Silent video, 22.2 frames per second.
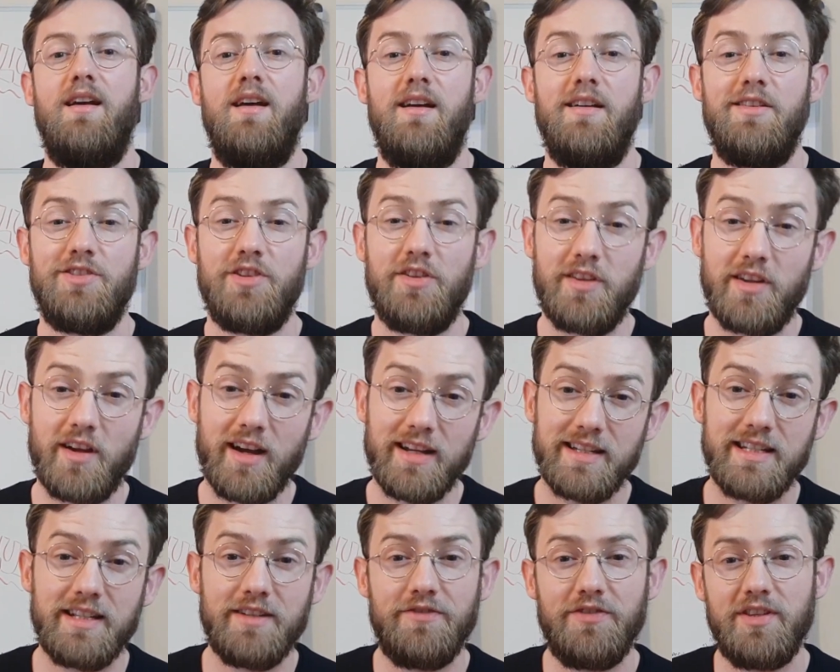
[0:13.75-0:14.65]
So the
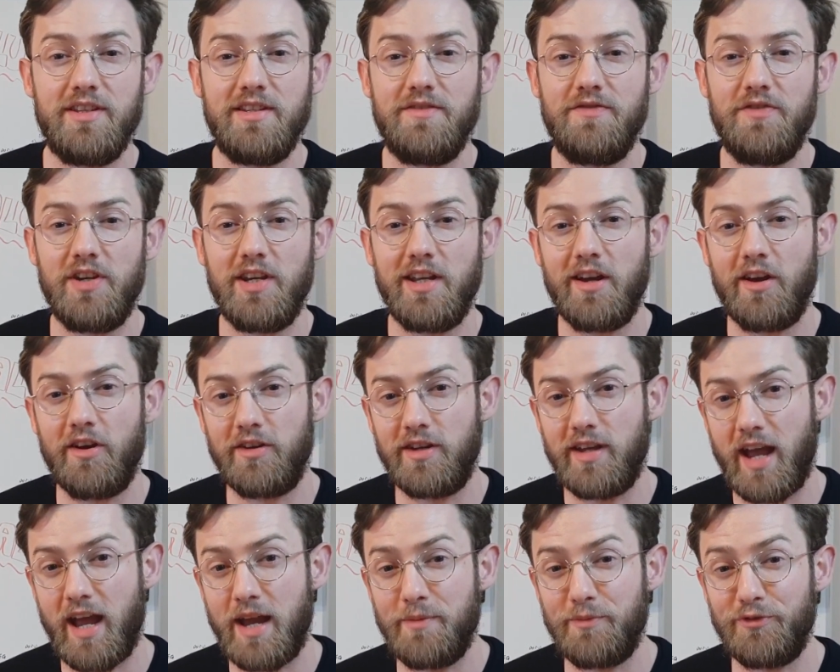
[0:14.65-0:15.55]
idea for this video
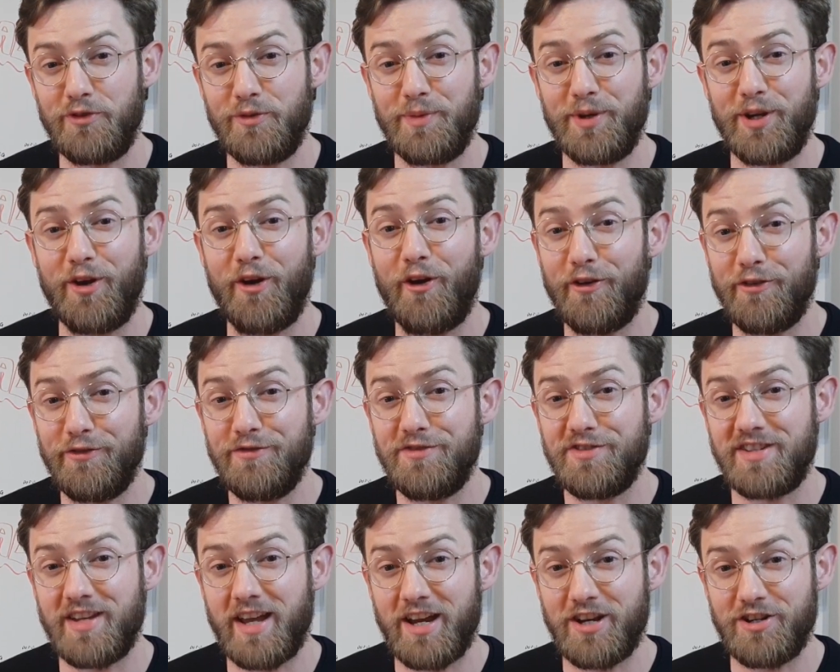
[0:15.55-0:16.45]
came from a
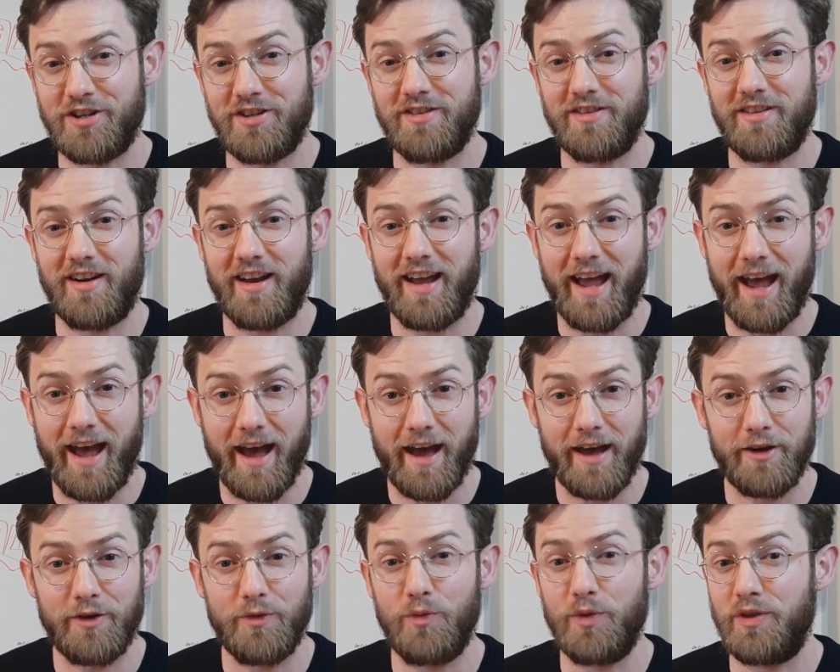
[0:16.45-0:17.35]
conversation that I
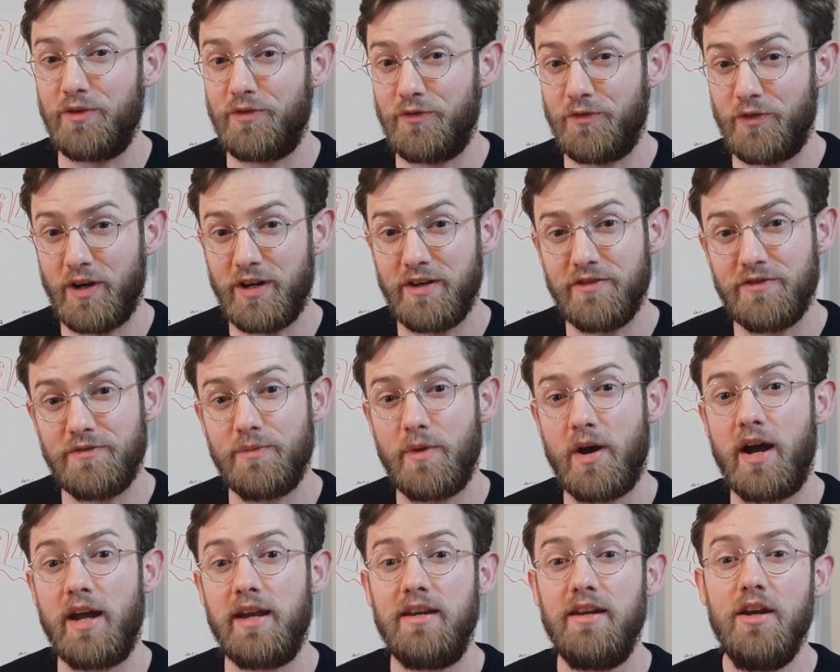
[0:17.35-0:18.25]
had with a friend of
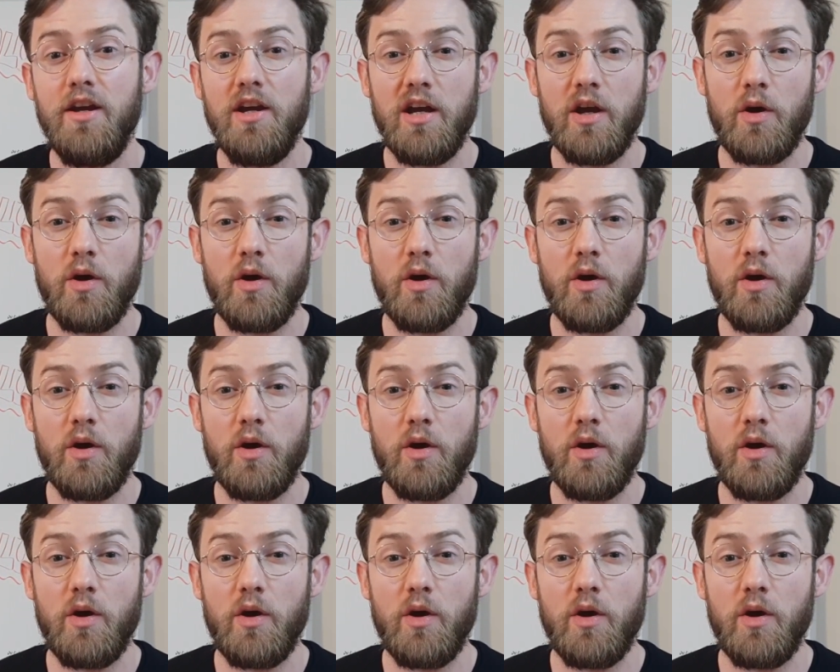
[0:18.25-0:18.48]
mine